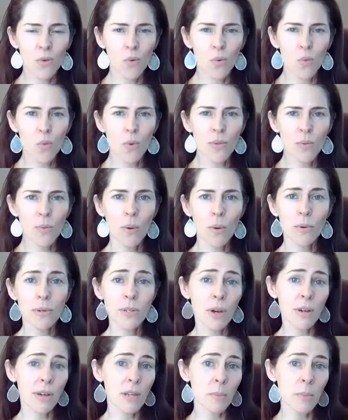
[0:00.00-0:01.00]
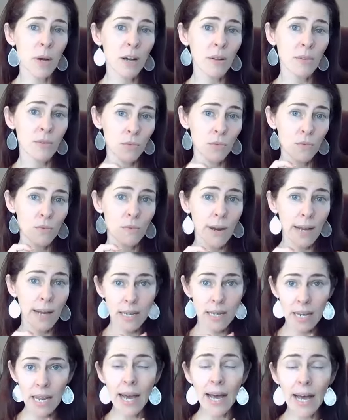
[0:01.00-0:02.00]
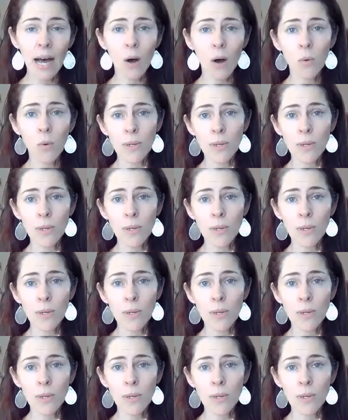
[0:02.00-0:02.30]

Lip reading: with what we're talking about right now